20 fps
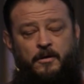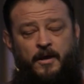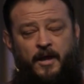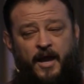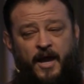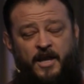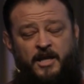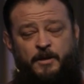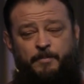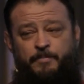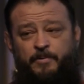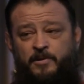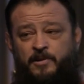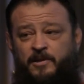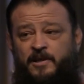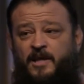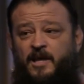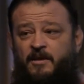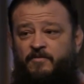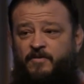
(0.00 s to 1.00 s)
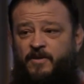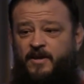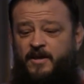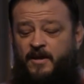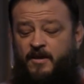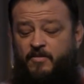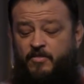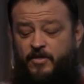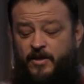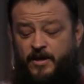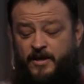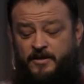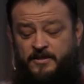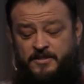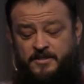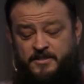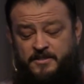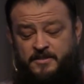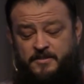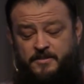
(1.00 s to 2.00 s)
into believing in
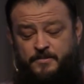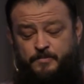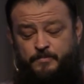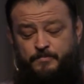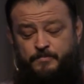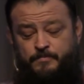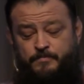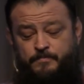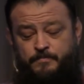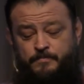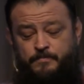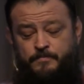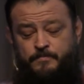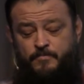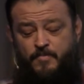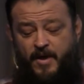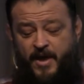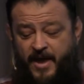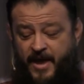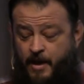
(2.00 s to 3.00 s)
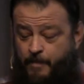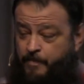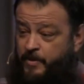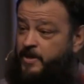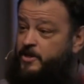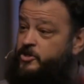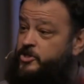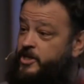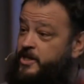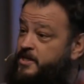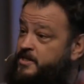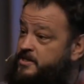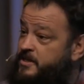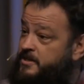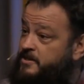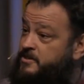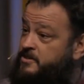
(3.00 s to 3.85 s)
this hippie Jesus,